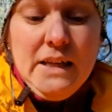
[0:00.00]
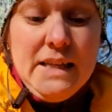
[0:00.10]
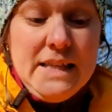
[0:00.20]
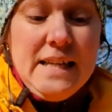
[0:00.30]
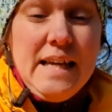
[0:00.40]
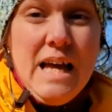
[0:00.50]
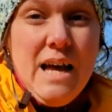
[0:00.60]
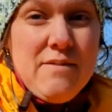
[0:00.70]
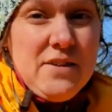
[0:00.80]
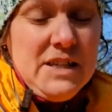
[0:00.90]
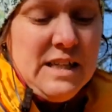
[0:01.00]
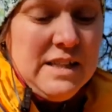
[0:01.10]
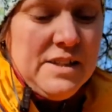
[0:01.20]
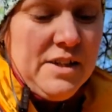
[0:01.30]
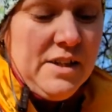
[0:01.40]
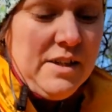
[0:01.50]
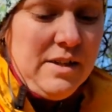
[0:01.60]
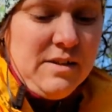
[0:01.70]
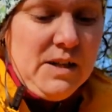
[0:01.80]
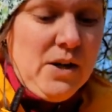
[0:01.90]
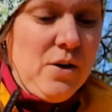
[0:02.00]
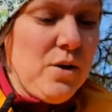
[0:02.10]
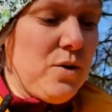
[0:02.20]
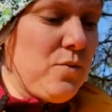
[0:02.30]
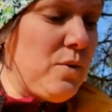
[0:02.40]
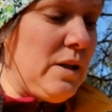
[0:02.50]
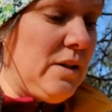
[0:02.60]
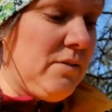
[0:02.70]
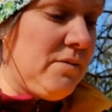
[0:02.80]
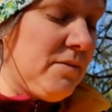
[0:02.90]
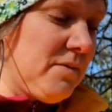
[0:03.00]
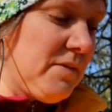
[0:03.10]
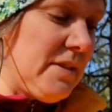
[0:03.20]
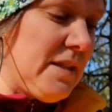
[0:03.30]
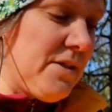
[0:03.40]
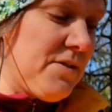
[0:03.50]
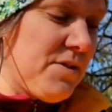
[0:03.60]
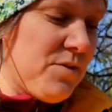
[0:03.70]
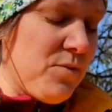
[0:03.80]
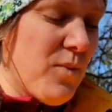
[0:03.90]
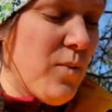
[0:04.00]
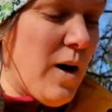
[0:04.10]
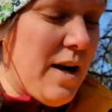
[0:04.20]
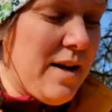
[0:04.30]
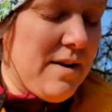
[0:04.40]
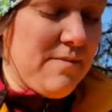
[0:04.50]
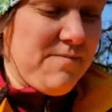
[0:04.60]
And then I have another, oh well, there's one